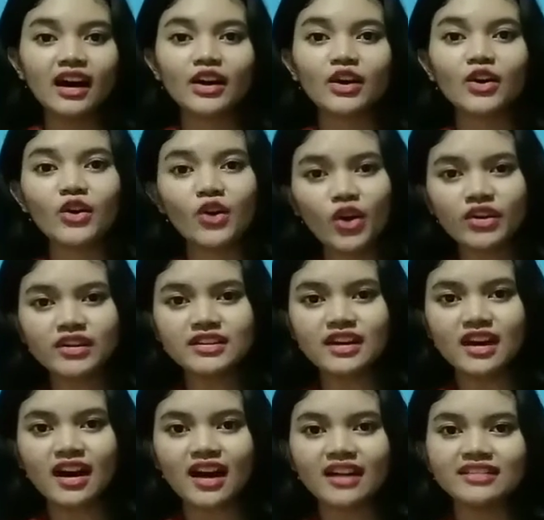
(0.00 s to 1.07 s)
A
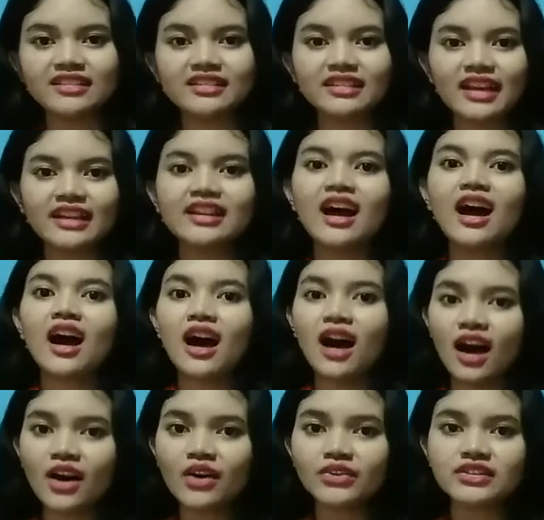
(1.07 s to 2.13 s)
coda underlines
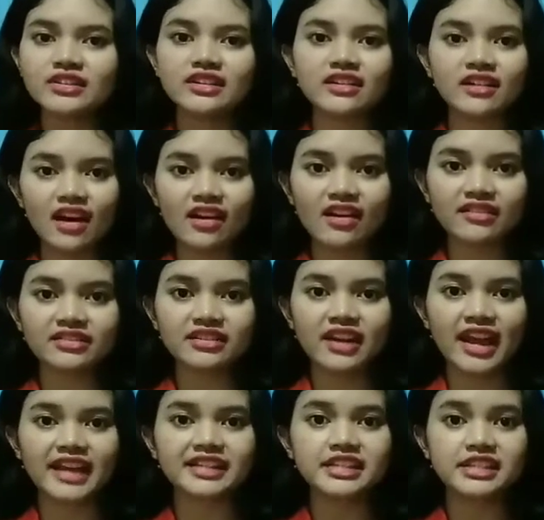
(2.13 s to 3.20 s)
how the character
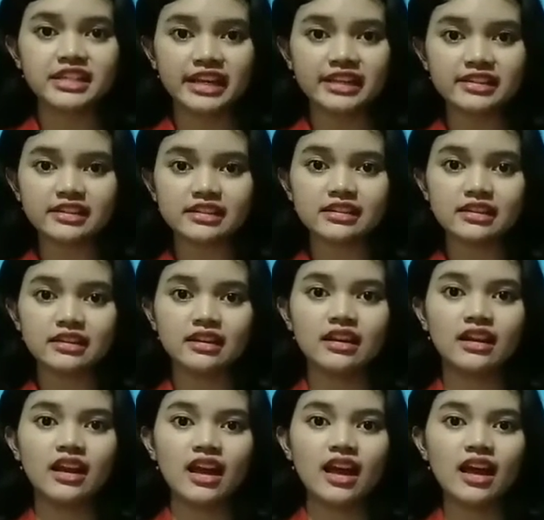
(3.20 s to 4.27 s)
has changed
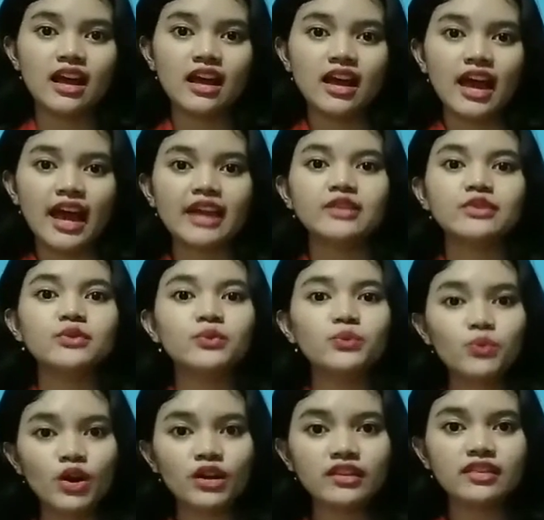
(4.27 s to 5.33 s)
and
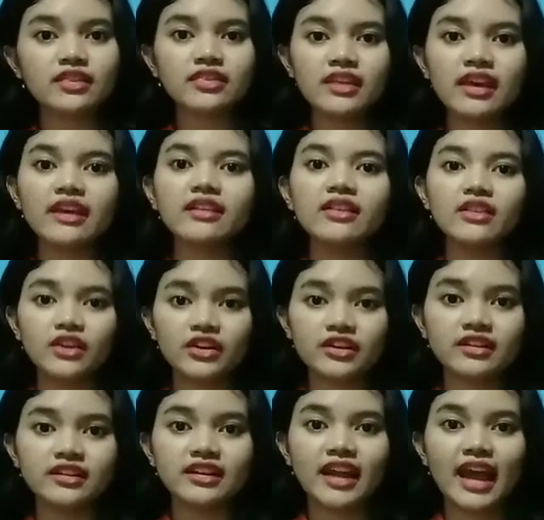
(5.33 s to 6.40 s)
what they
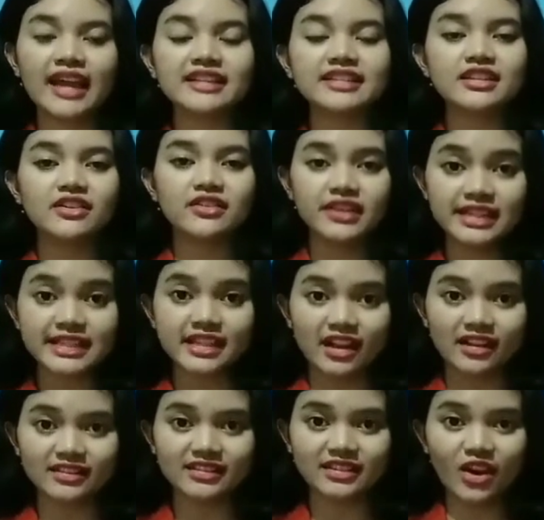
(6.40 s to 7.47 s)
learned as a
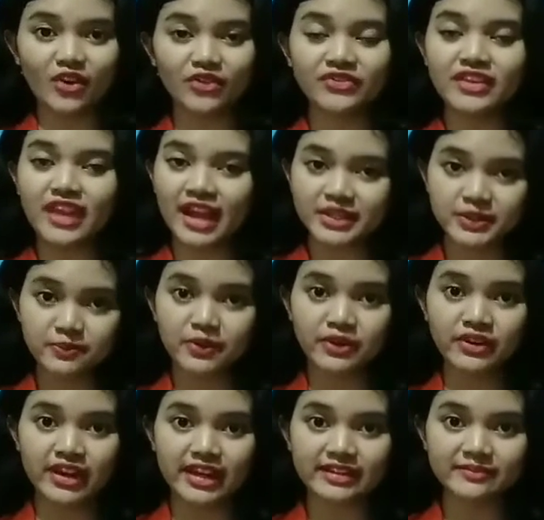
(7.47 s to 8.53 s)
result of the
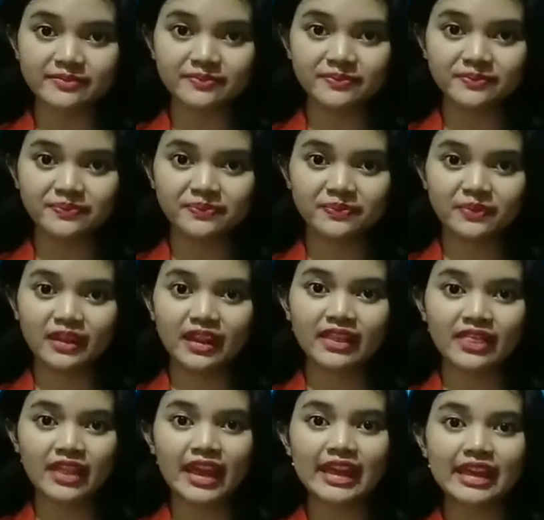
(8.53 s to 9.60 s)
experience
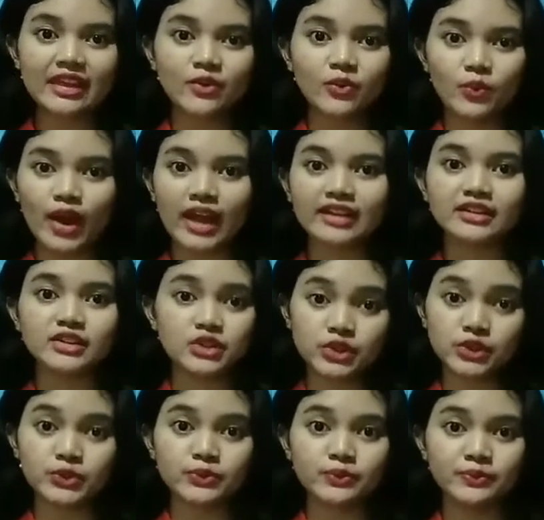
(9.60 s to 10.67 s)
they went
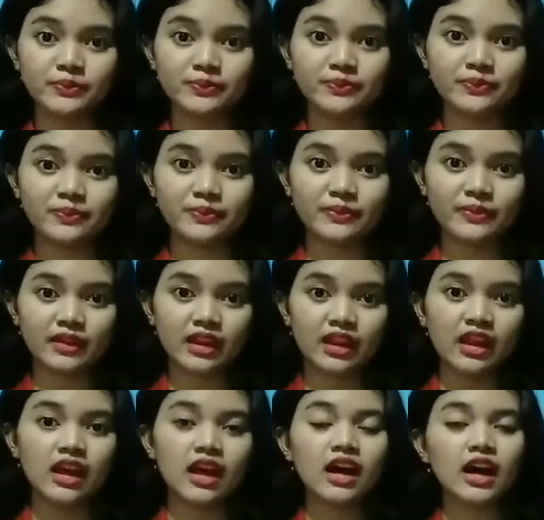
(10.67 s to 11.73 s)
through.
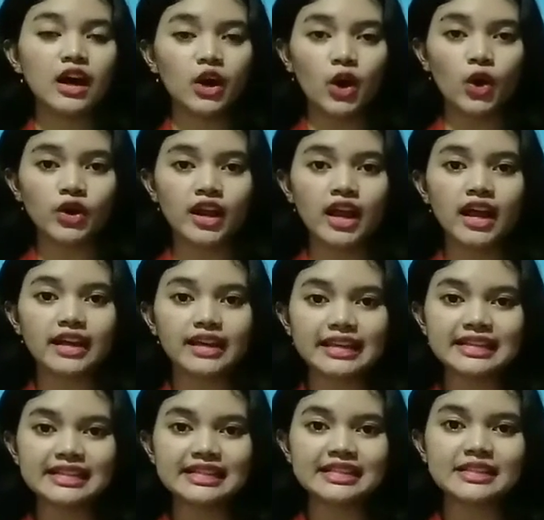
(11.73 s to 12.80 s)
A coda
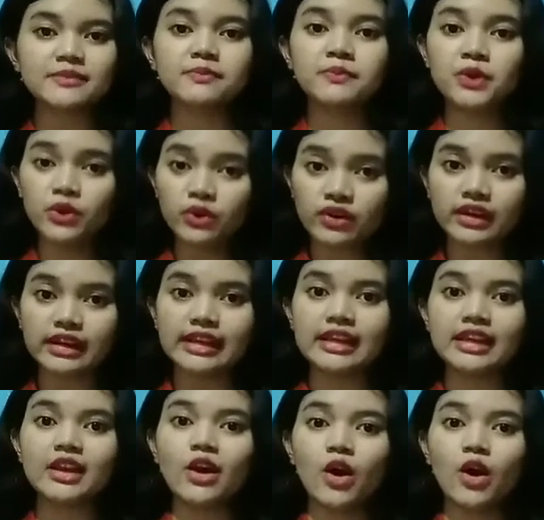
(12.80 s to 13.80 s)
is purely